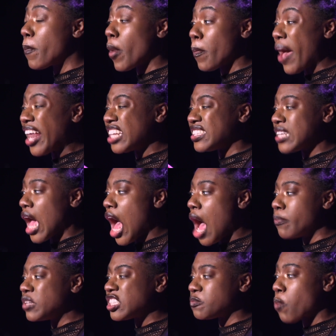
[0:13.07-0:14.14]
but by the
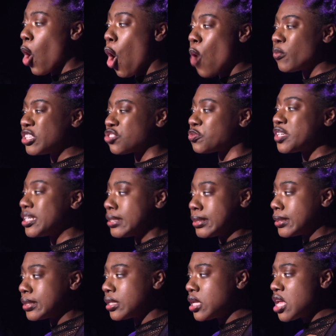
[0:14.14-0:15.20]
time this poem is written,